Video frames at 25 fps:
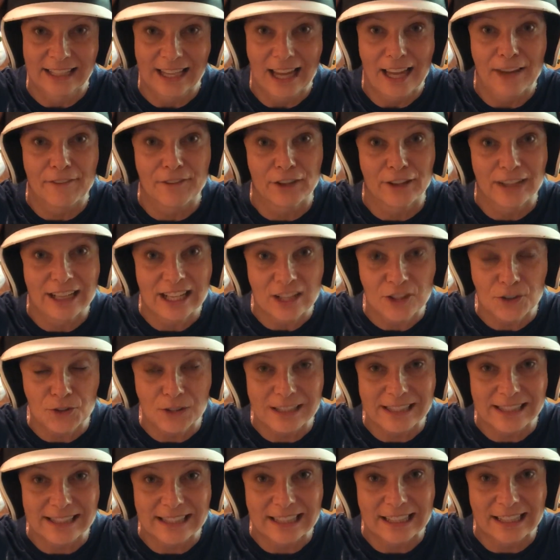if you're
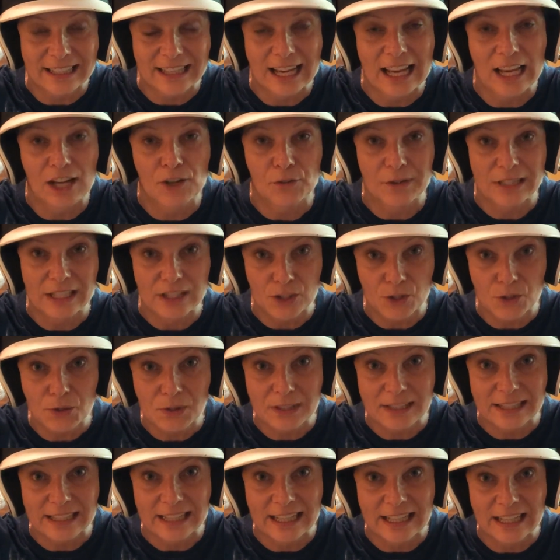interested in
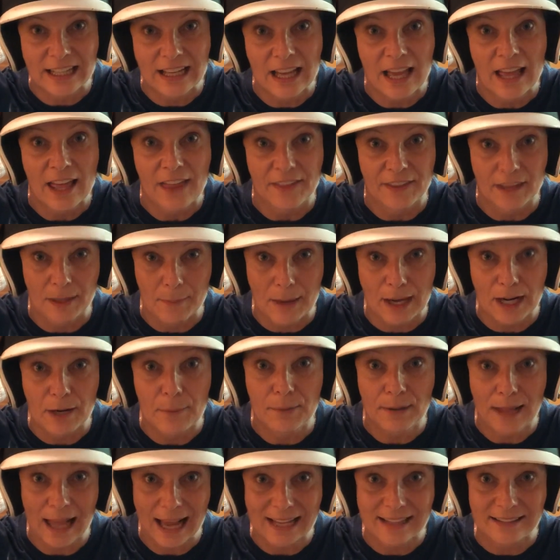reducing the amount
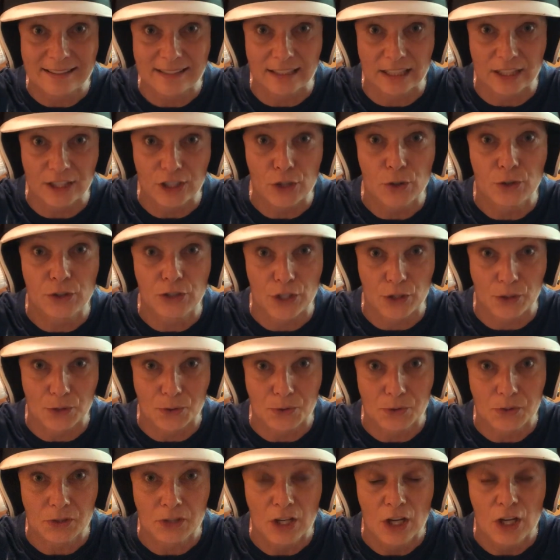of plastic you
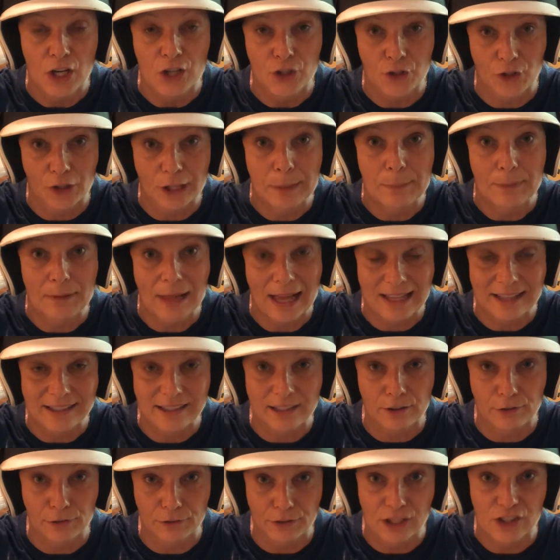use during
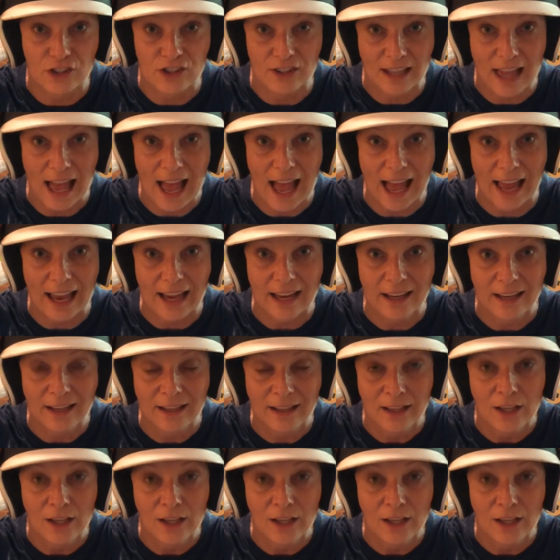Plastic-Free July,